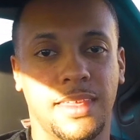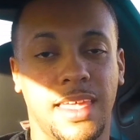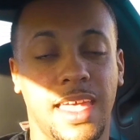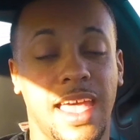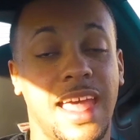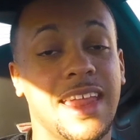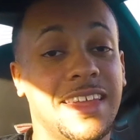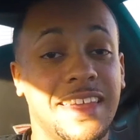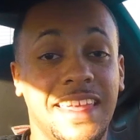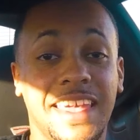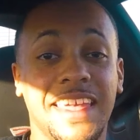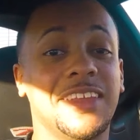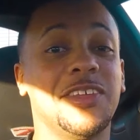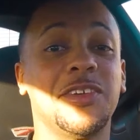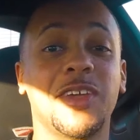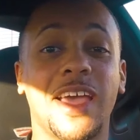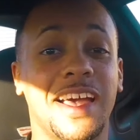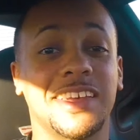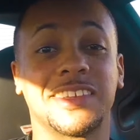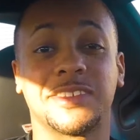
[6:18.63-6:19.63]
And again,
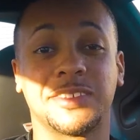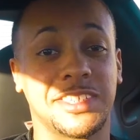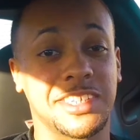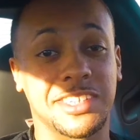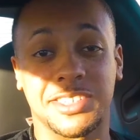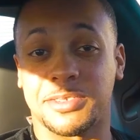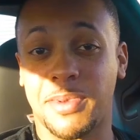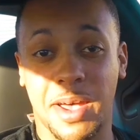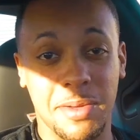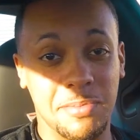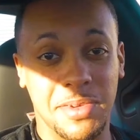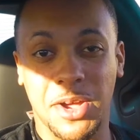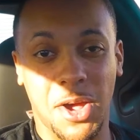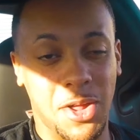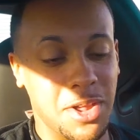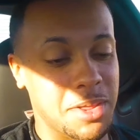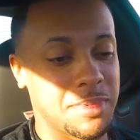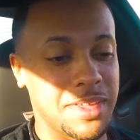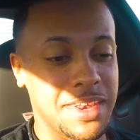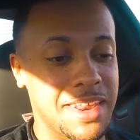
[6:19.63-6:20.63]
you guys just might be
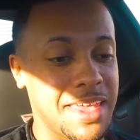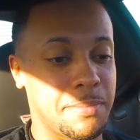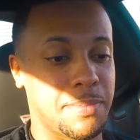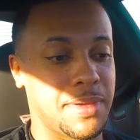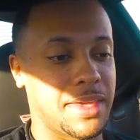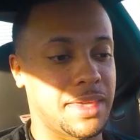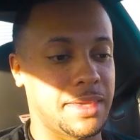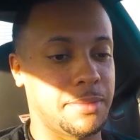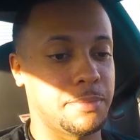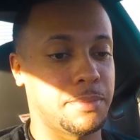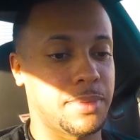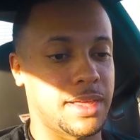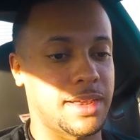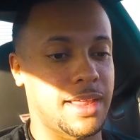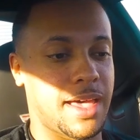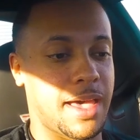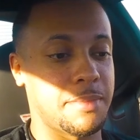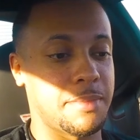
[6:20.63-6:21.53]
calling me nitpicky, but I